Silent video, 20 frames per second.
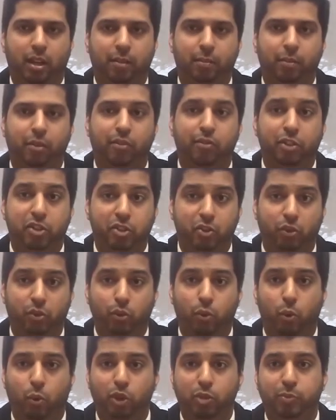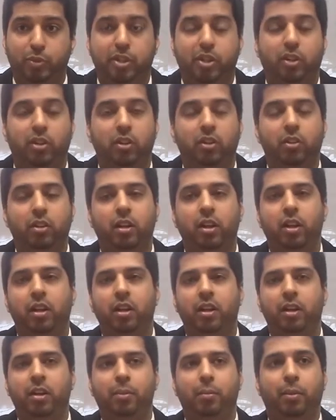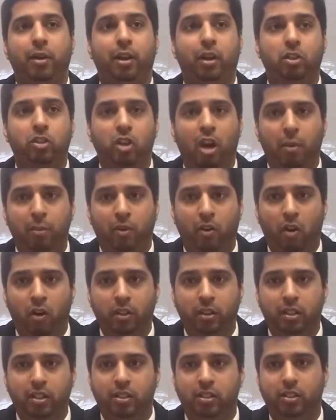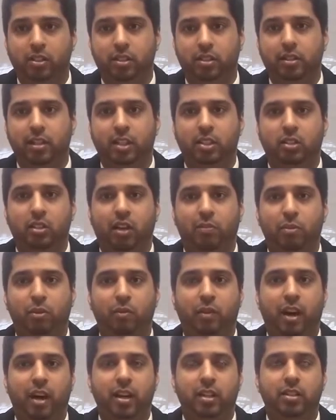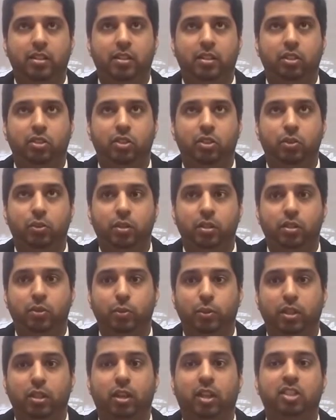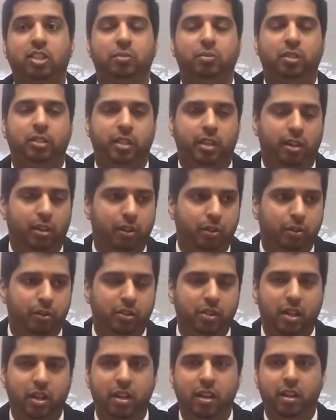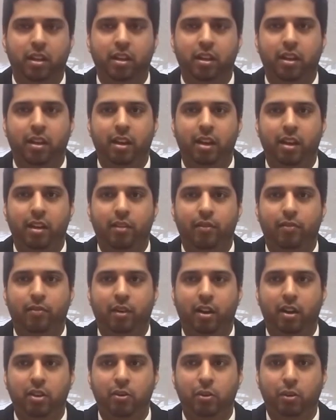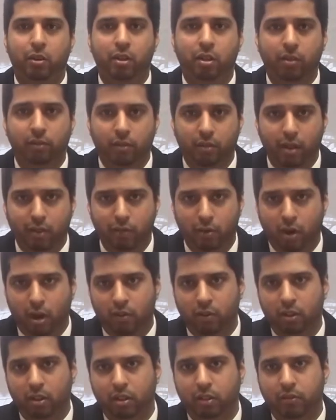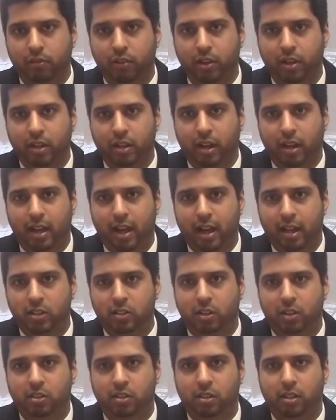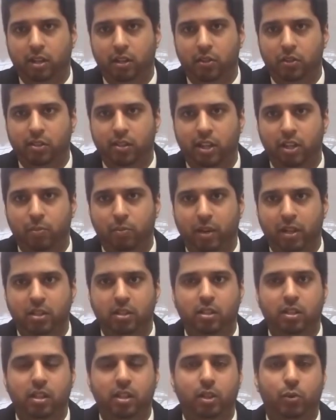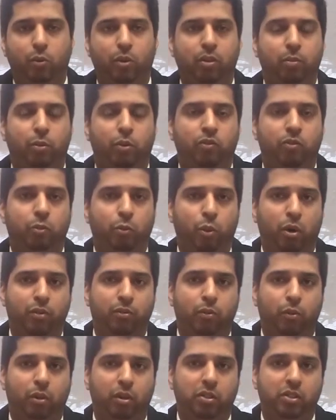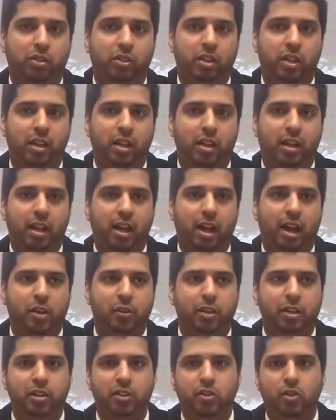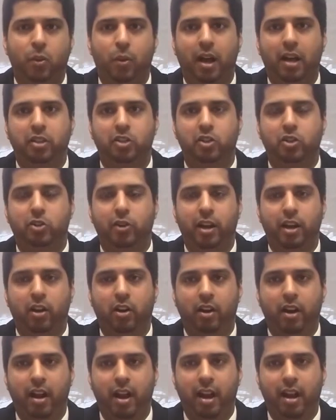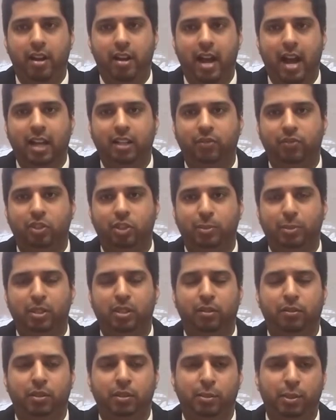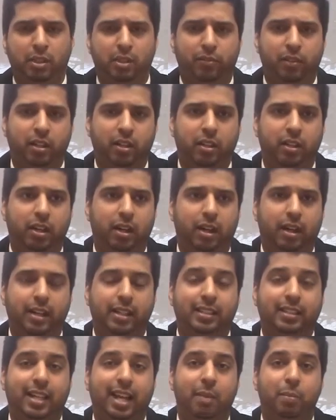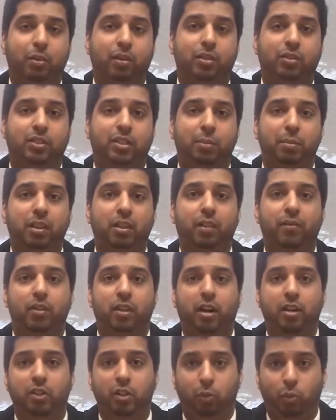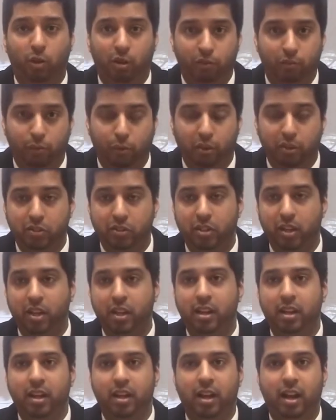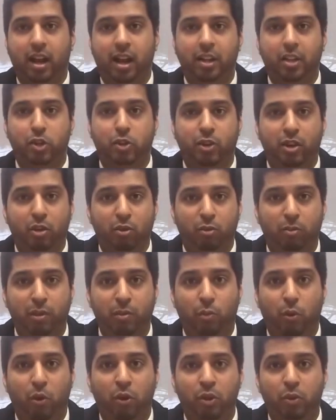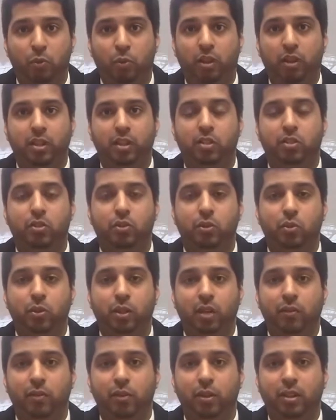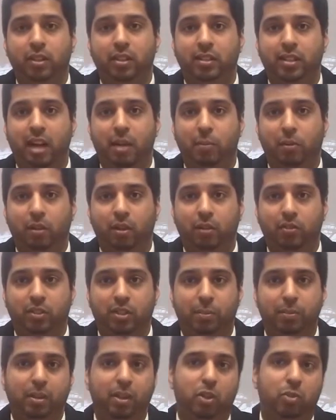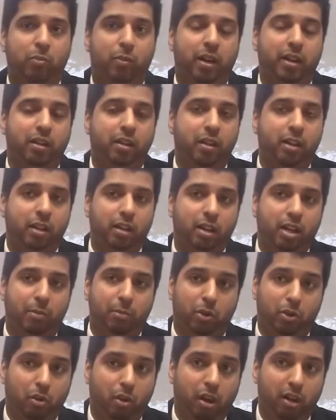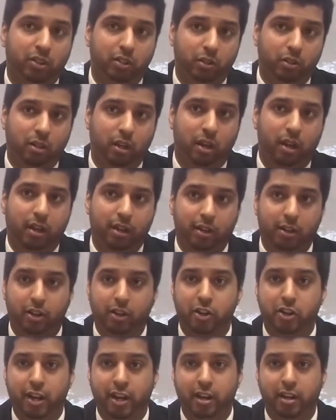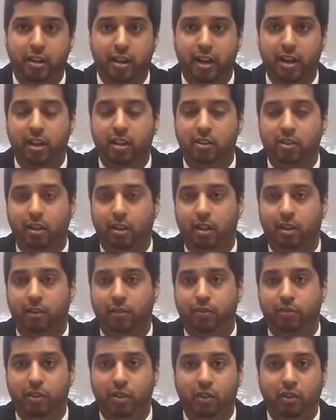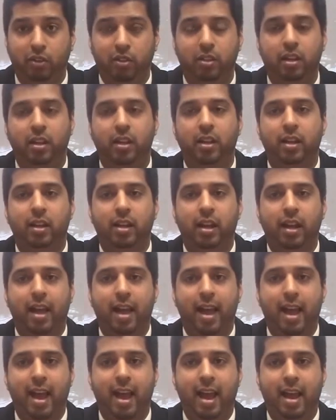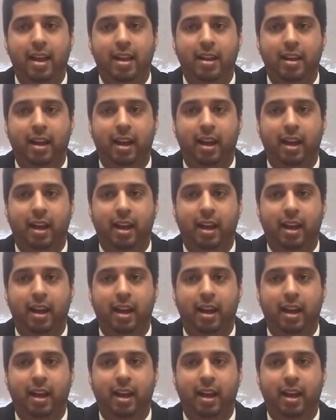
official course material. But on top of all this, NetSoft provides their students with custom scenarios. If you're ever looking for any kind of hands-on scenarios that you might see in the workforce, you can just go ask your trainer and ask for a specific example of something they've done in the workforce. The trainer will be more than willing to give you an example of something you might come across in your day-to-day field, and